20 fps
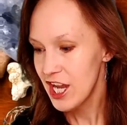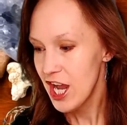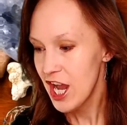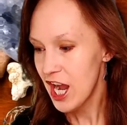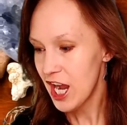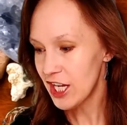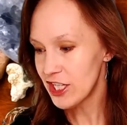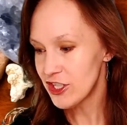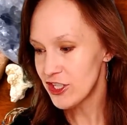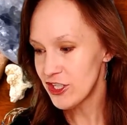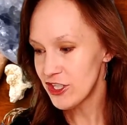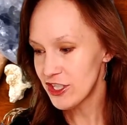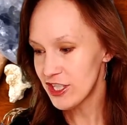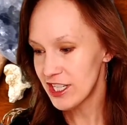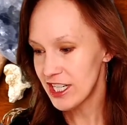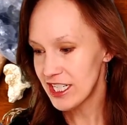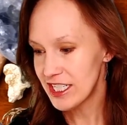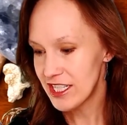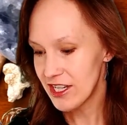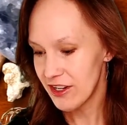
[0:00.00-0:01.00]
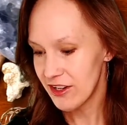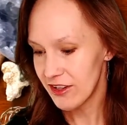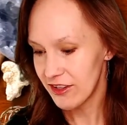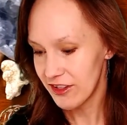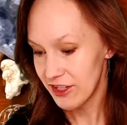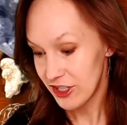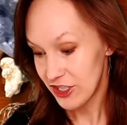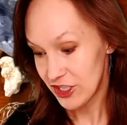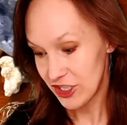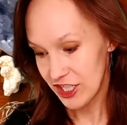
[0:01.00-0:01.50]
Uh, she's gonna tell,
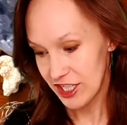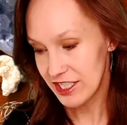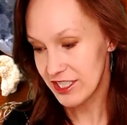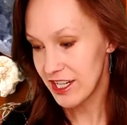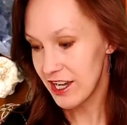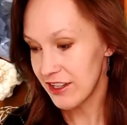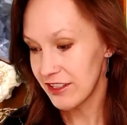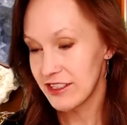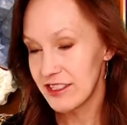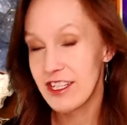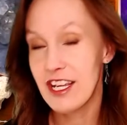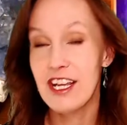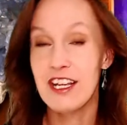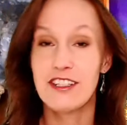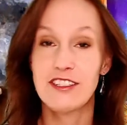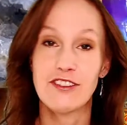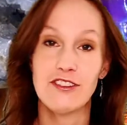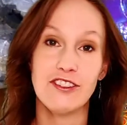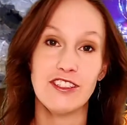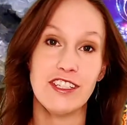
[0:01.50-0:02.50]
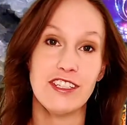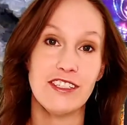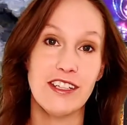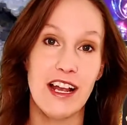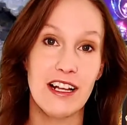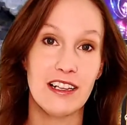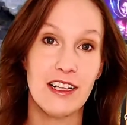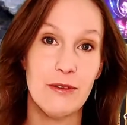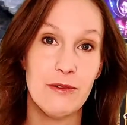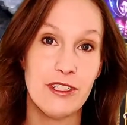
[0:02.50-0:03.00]
she's gonna tell this King of Swords
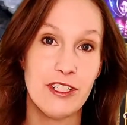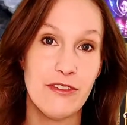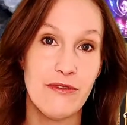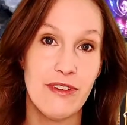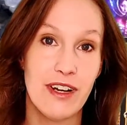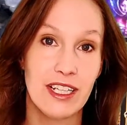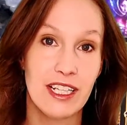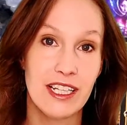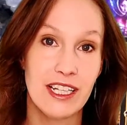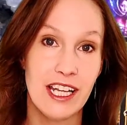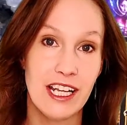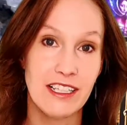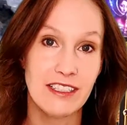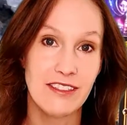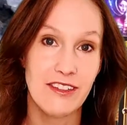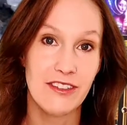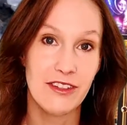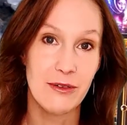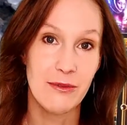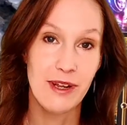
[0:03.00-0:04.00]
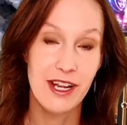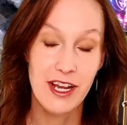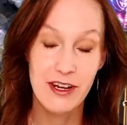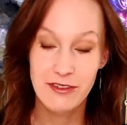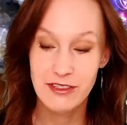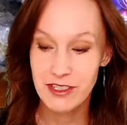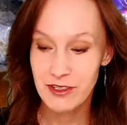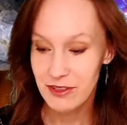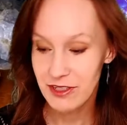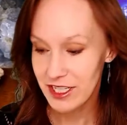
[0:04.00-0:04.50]
exactly what she fucking thinks on the way out.
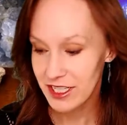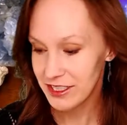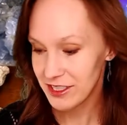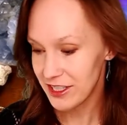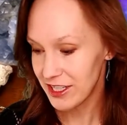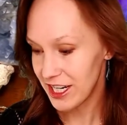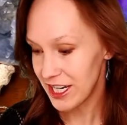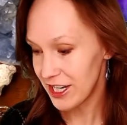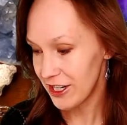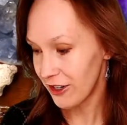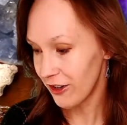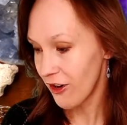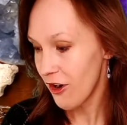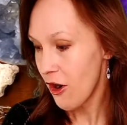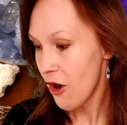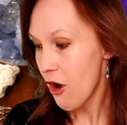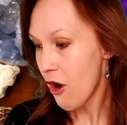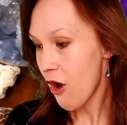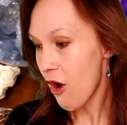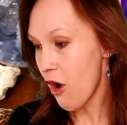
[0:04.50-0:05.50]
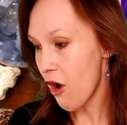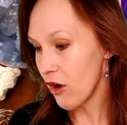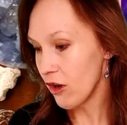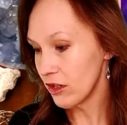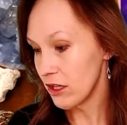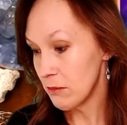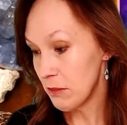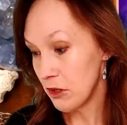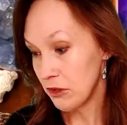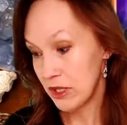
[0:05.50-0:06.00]
So he's gonna hear all
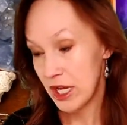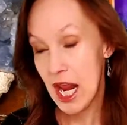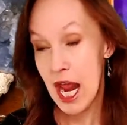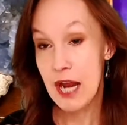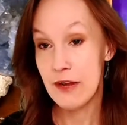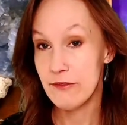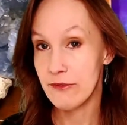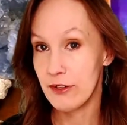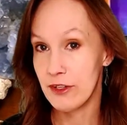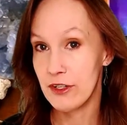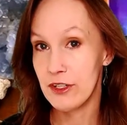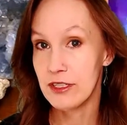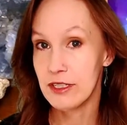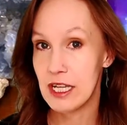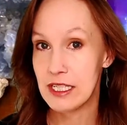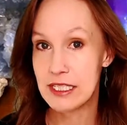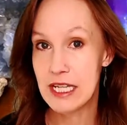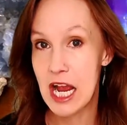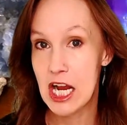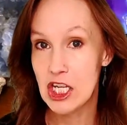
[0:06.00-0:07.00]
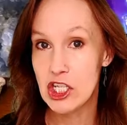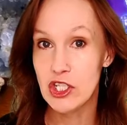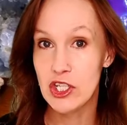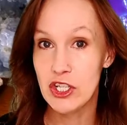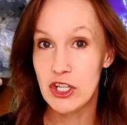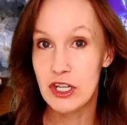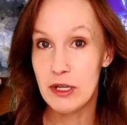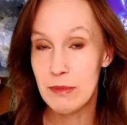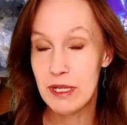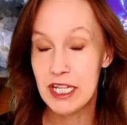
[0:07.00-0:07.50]
about it, and for her, that's actually
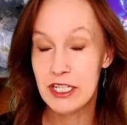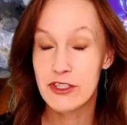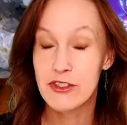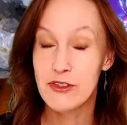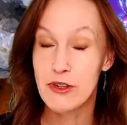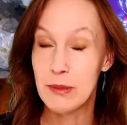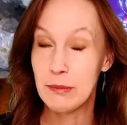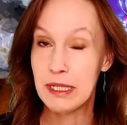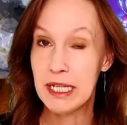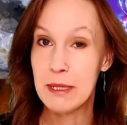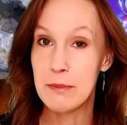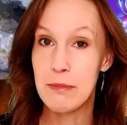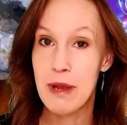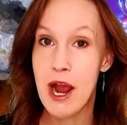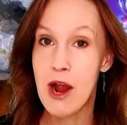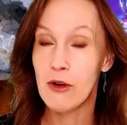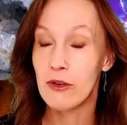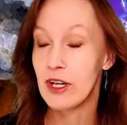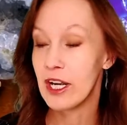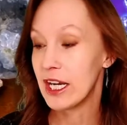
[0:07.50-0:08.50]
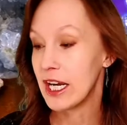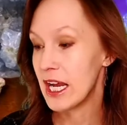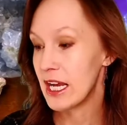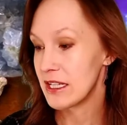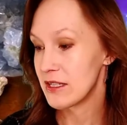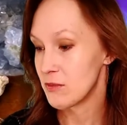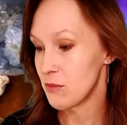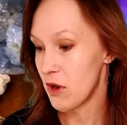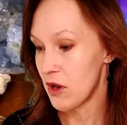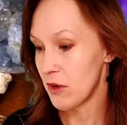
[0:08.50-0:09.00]
gonna be extremely empowering
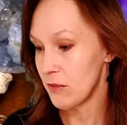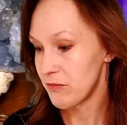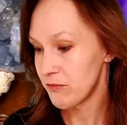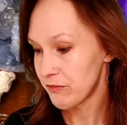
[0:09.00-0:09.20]
as well.